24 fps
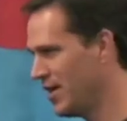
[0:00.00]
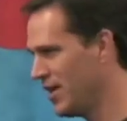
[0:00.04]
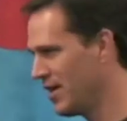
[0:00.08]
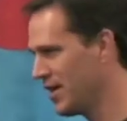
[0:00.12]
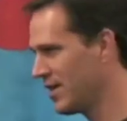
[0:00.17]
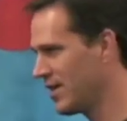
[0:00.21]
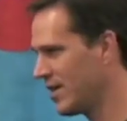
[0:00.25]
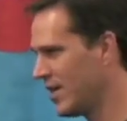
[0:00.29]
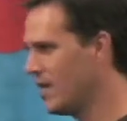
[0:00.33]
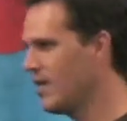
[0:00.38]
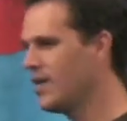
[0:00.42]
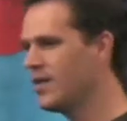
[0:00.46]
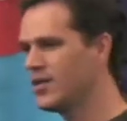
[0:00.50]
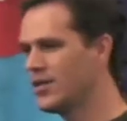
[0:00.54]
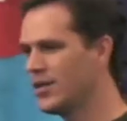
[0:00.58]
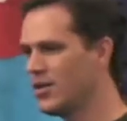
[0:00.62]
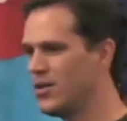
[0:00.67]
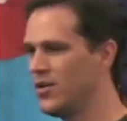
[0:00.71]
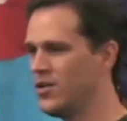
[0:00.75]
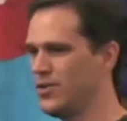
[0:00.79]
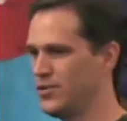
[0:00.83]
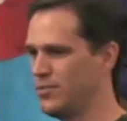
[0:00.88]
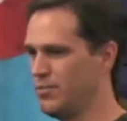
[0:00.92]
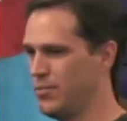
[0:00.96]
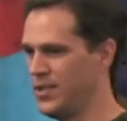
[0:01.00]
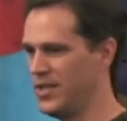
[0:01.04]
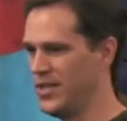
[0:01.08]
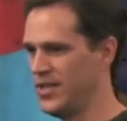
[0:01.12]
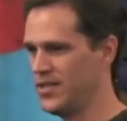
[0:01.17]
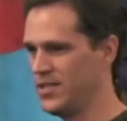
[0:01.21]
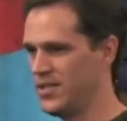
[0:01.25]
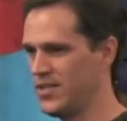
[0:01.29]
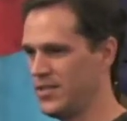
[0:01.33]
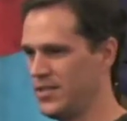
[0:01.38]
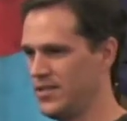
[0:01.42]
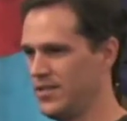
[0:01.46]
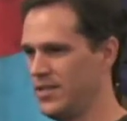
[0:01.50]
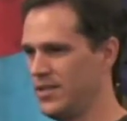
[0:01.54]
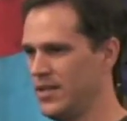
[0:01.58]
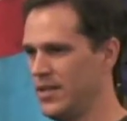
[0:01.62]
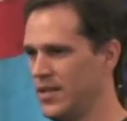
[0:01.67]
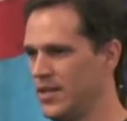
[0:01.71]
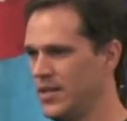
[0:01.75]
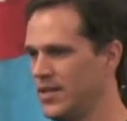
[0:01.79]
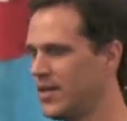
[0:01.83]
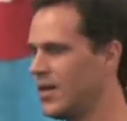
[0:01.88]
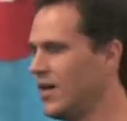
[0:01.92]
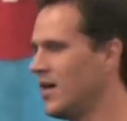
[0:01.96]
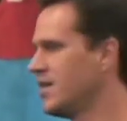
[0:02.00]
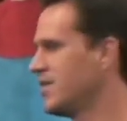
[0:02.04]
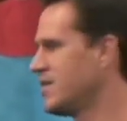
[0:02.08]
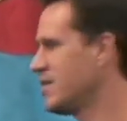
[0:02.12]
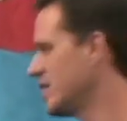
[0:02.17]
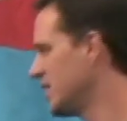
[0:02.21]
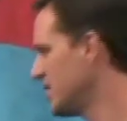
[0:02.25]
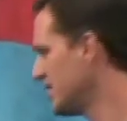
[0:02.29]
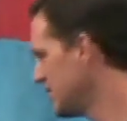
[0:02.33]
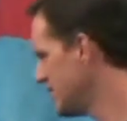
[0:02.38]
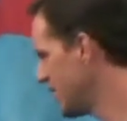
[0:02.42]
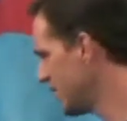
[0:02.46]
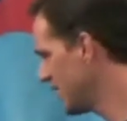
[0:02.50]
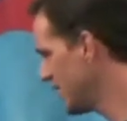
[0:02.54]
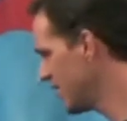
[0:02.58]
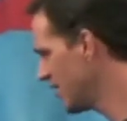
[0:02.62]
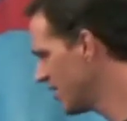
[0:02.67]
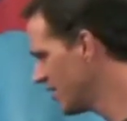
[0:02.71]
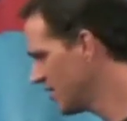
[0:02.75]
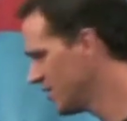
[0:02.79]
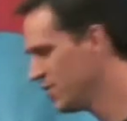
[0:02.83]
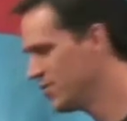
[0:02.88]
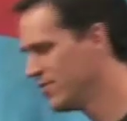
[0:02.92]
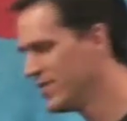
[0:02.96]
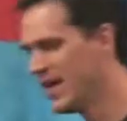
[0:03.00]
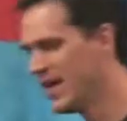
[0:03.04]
that God calls blessing. God does take care of you